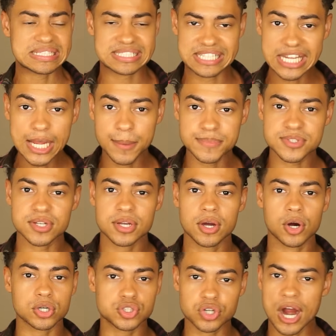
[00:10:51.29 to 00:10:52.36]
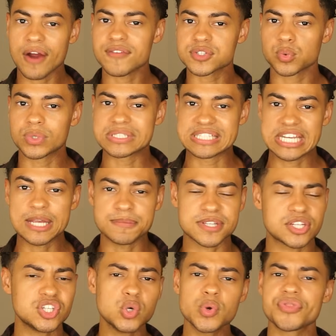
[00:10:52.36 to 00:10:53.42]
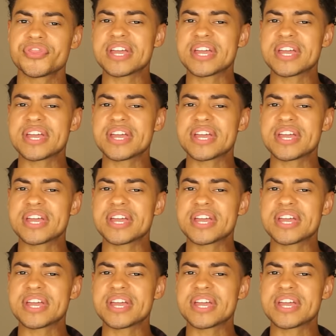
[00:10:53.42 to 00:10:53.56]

Teams or drivers with teams that you would